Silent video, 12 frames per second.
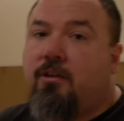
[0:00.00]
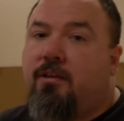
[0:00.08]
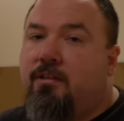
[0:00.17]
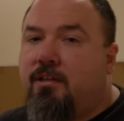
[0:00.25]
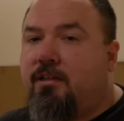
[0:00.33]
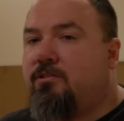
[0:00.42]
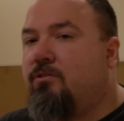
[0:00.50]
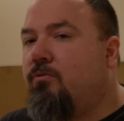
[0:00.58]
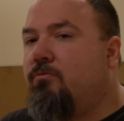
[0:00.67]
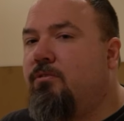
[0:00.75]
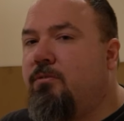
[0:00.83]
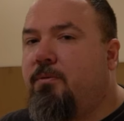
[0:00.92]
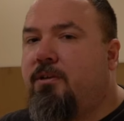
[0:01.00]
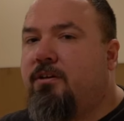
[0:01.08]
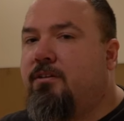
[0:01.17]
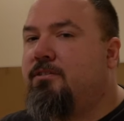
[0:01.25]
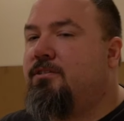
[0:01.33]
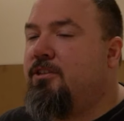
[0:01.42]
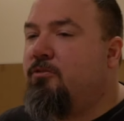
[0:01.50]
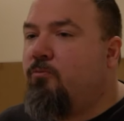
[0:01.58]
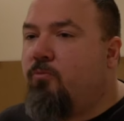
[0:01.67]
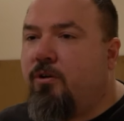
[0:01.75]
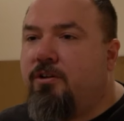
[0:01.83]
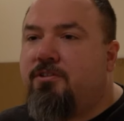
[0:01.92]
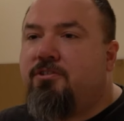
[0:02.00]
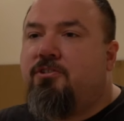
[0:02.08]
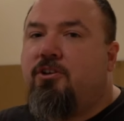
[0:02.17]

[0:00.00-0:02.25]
and that's only because there was